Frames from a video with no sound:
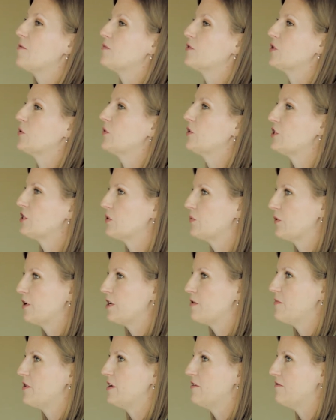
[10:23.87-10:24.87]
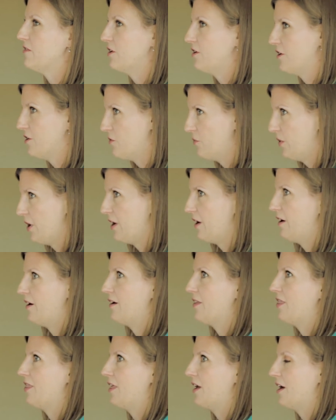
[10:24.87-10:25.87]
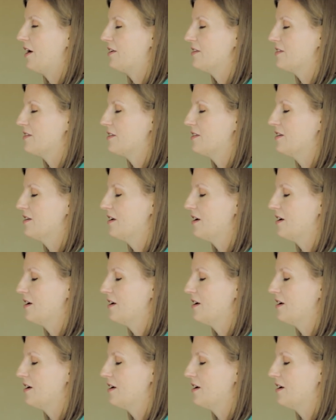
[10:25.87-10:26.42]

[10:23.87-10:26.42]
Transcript: So we just want to be very aware that